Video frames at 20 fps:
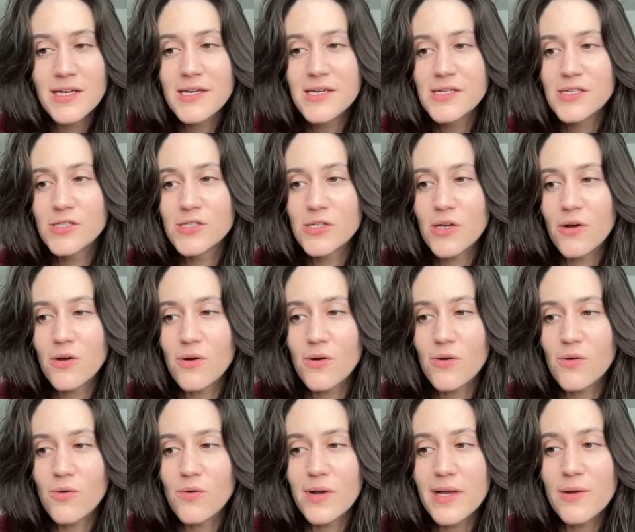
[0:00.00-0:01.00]

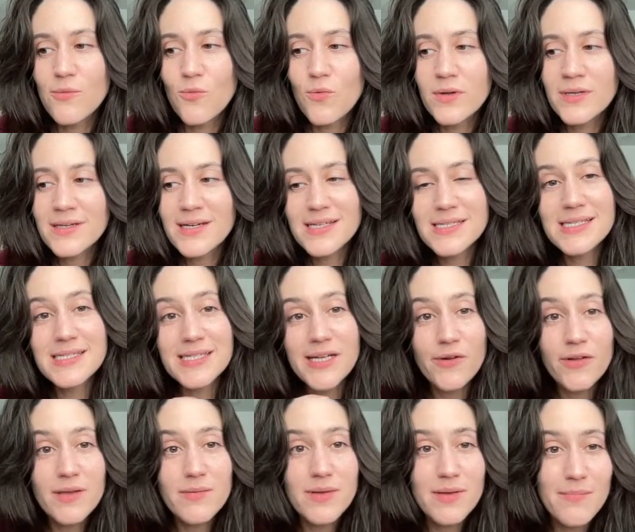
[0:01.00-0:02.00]
so it wouldn't
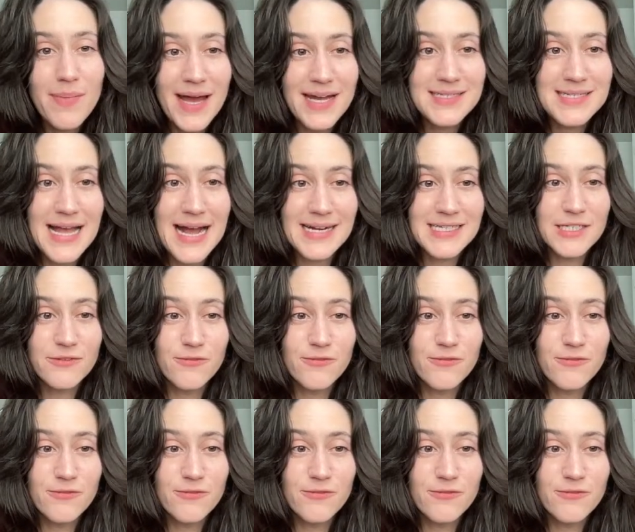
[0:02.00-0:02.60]
necessarily be a bad tactic